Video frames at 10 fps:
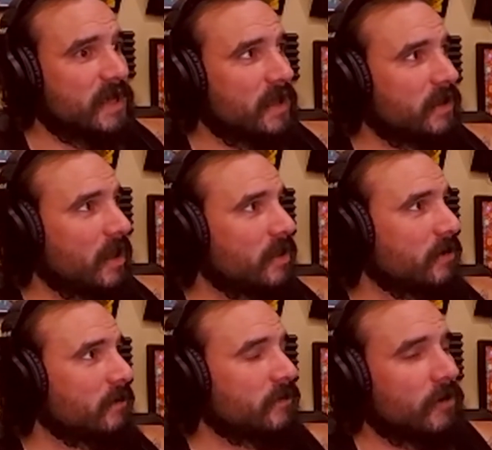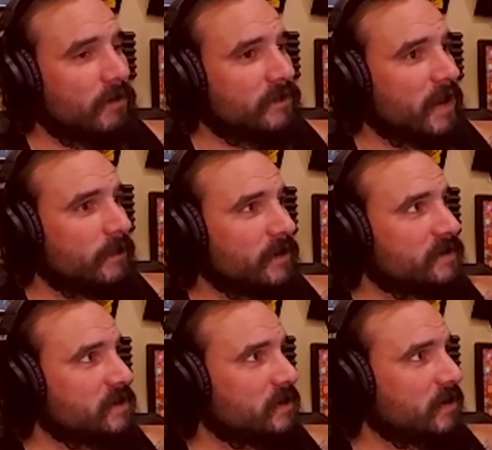that, and the other, nerve
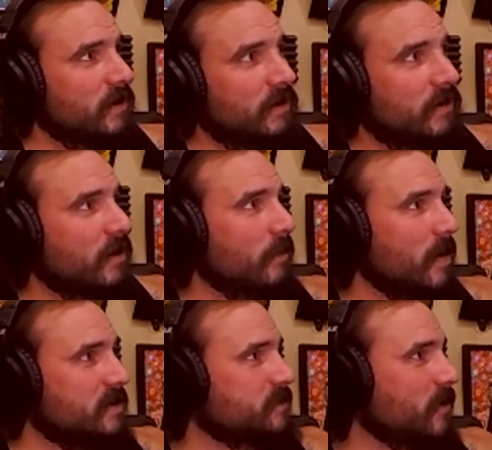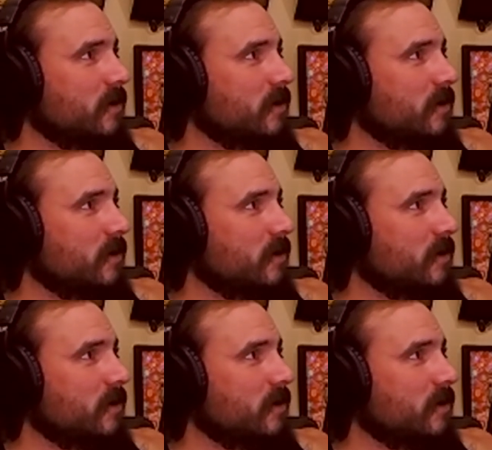damage, and my spinal